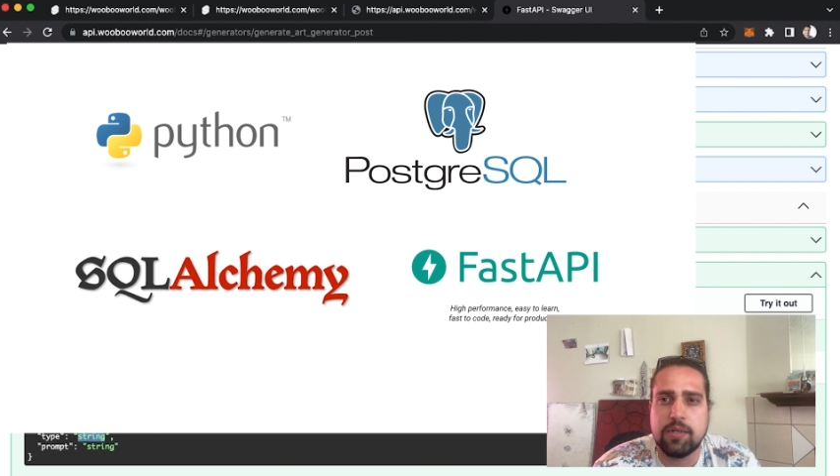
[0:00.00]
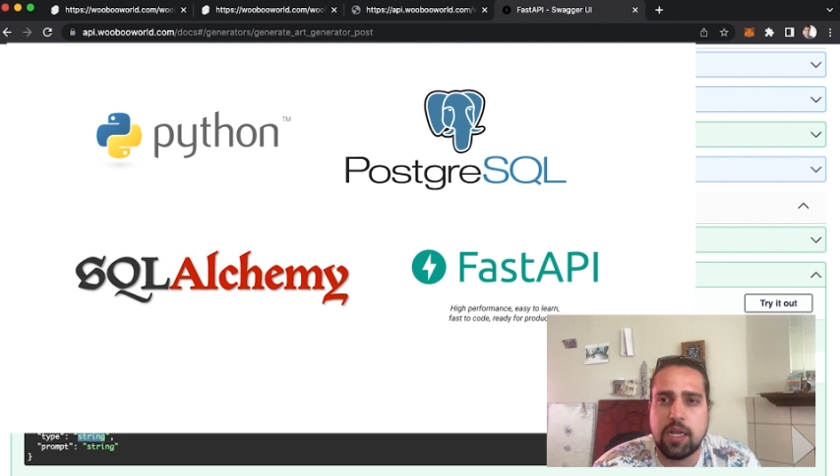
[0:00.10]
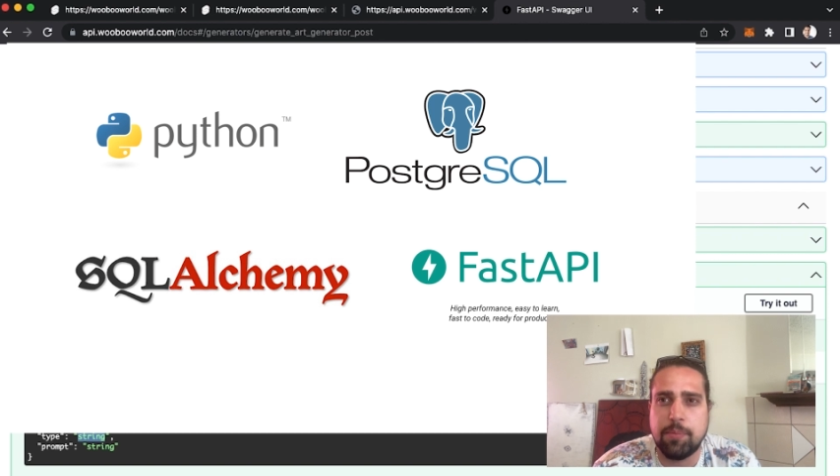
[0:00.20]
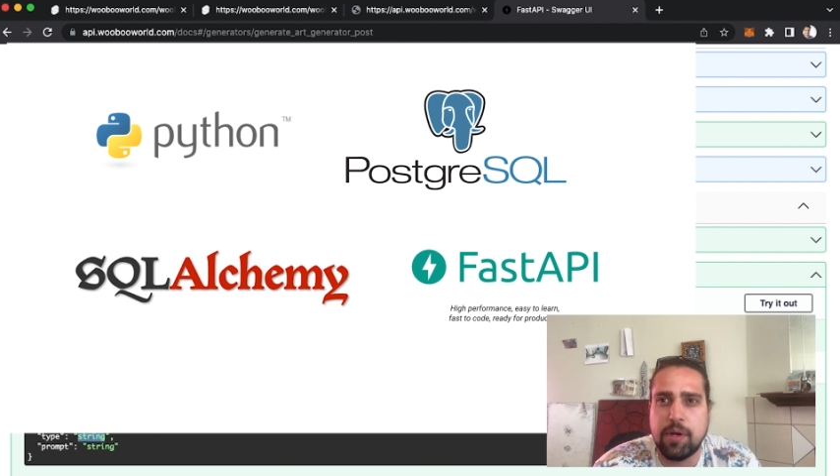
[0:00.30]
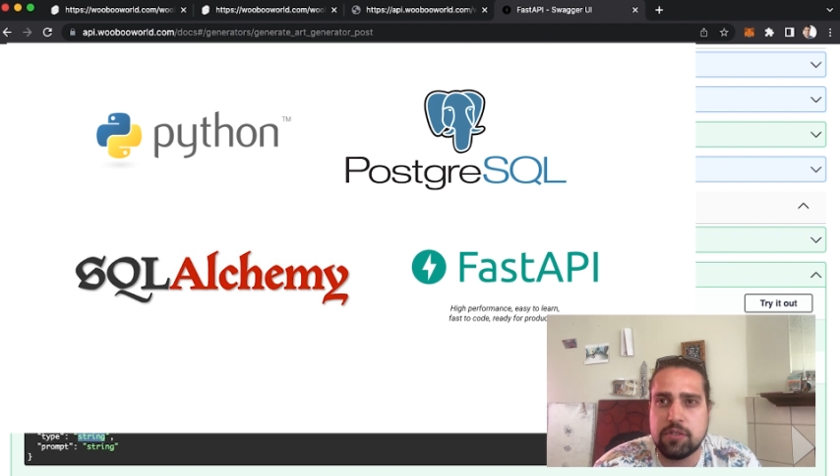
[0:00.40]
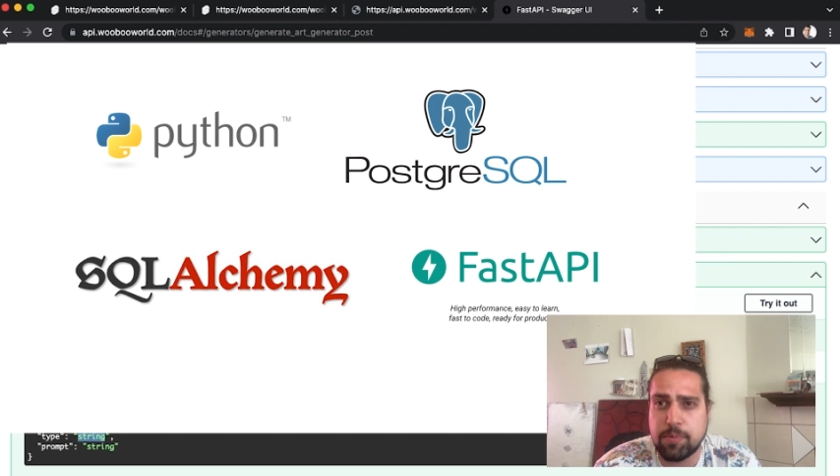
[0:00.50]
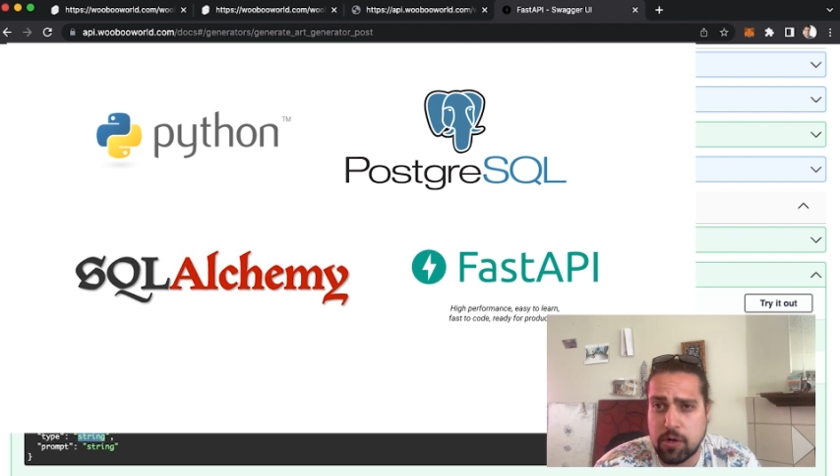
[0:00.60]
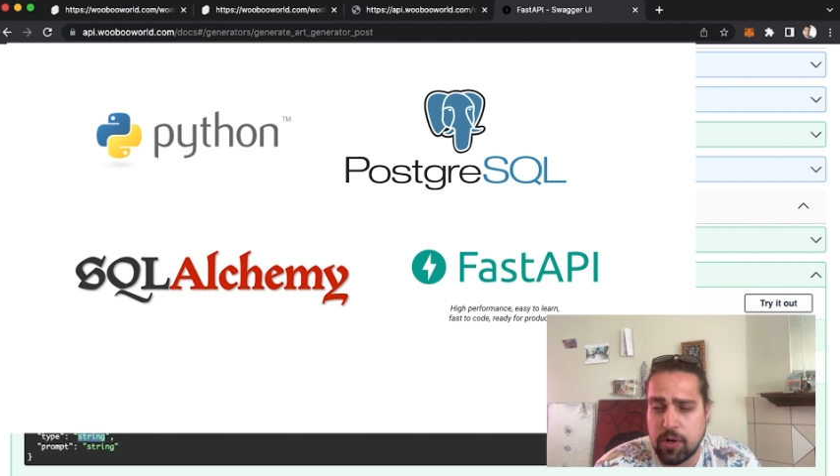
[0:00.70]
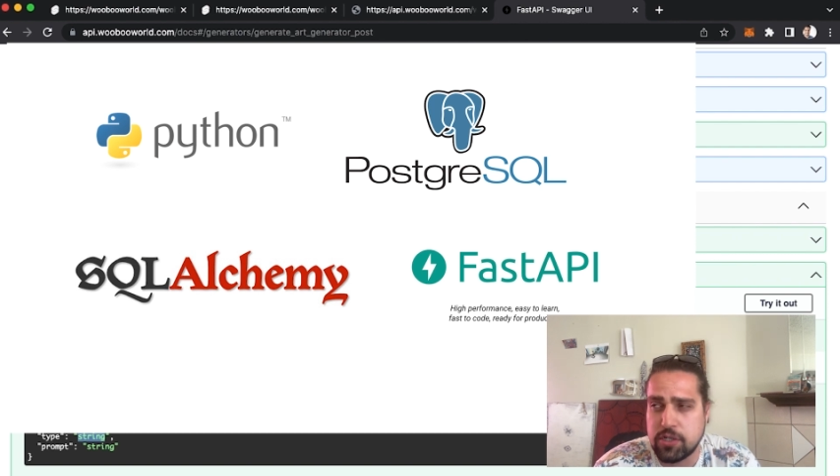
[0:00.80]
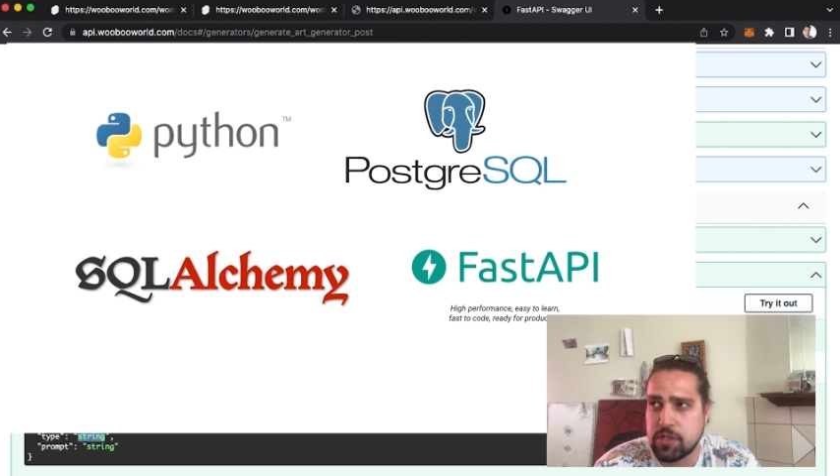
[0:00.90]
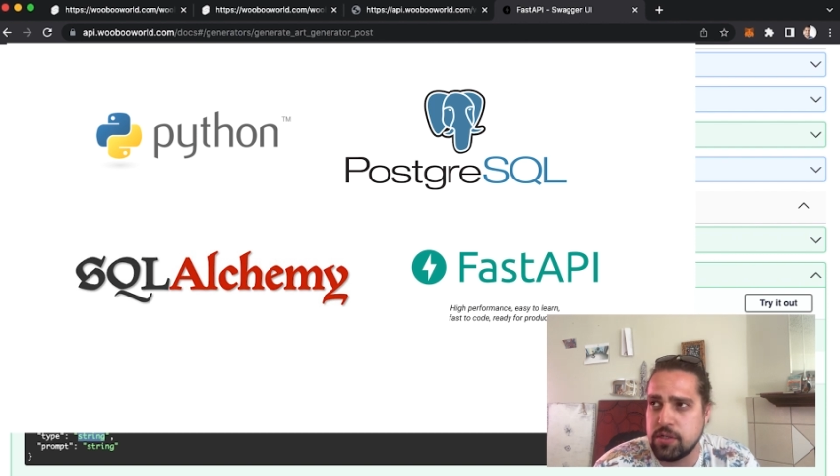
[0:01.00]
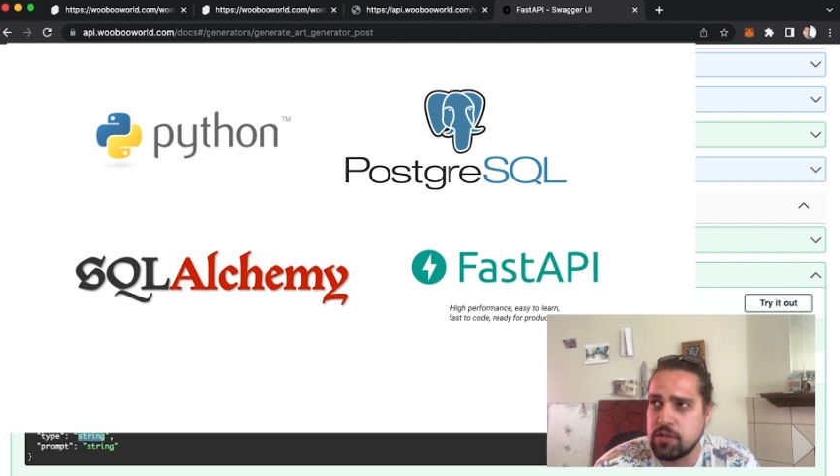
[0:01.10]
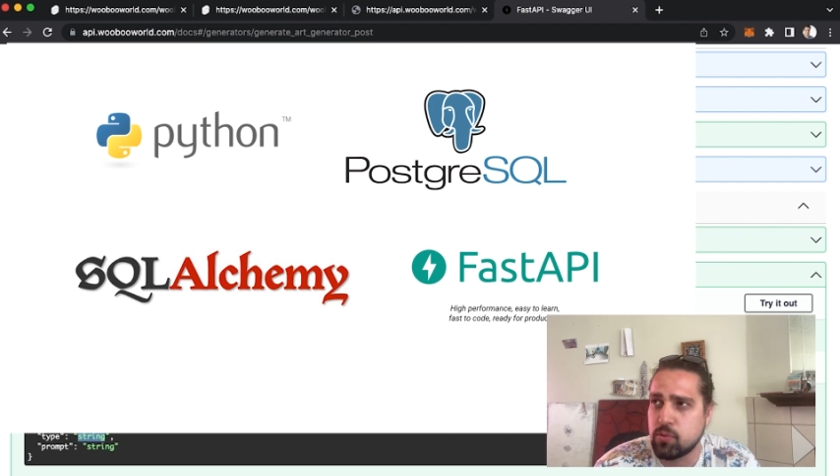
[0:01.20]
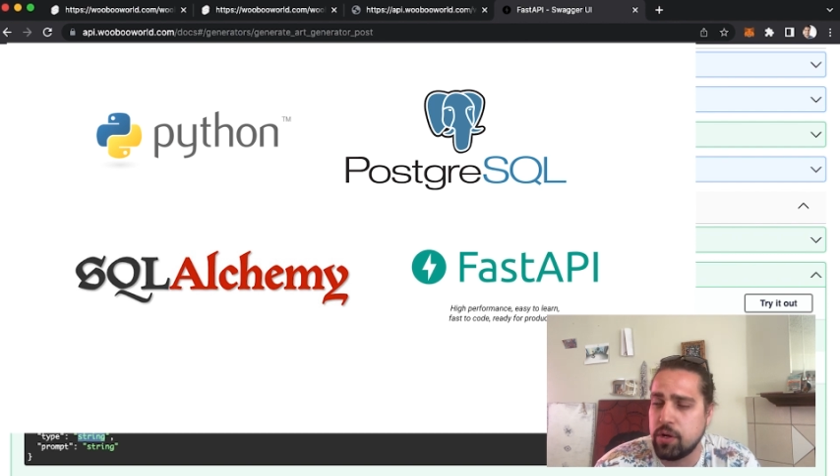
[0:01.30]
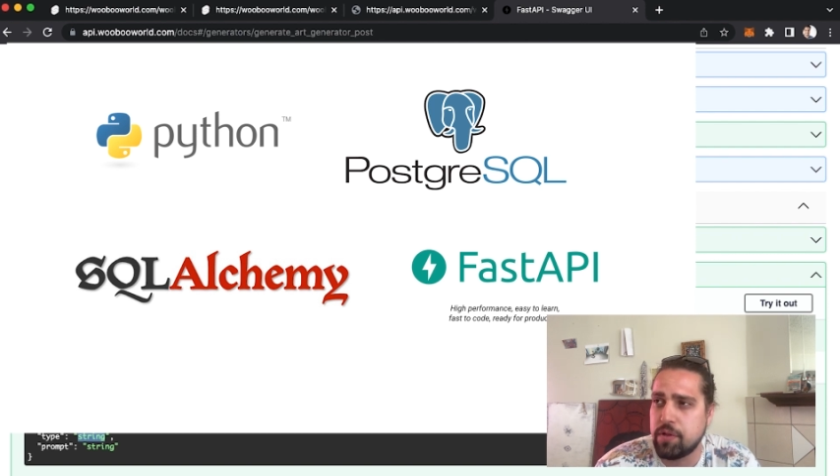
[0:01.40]
database
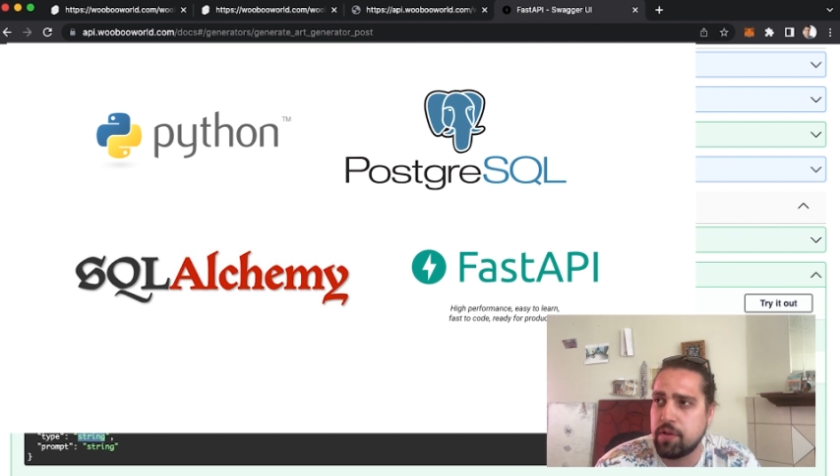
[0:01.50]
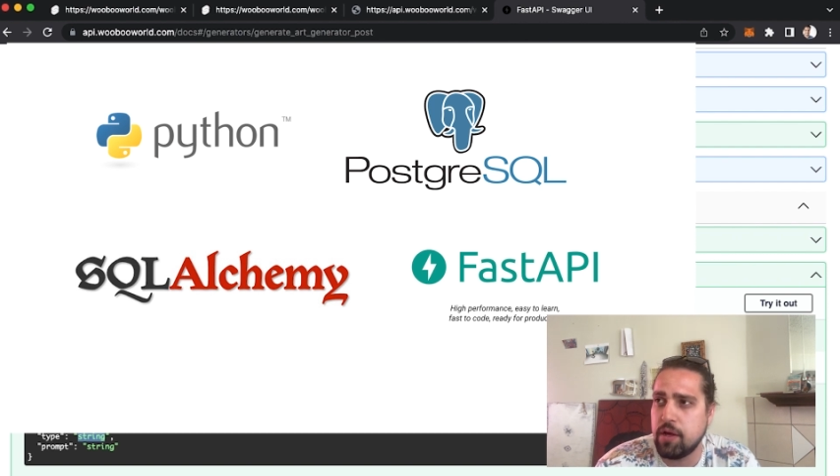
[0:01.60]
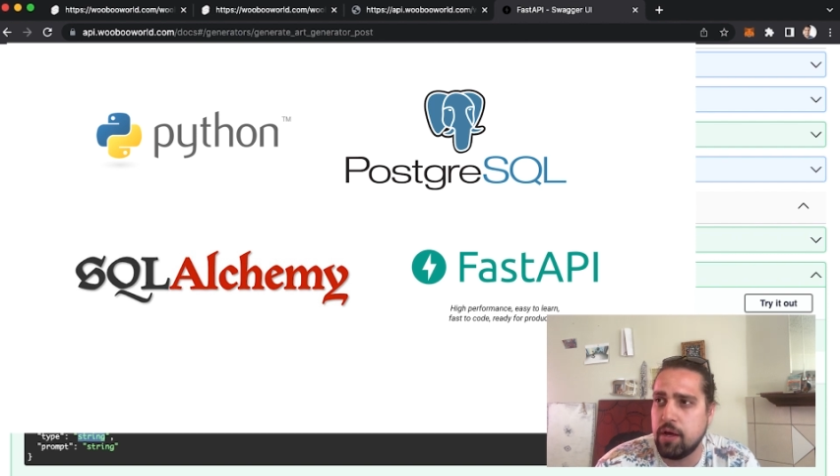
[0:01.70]
migrations with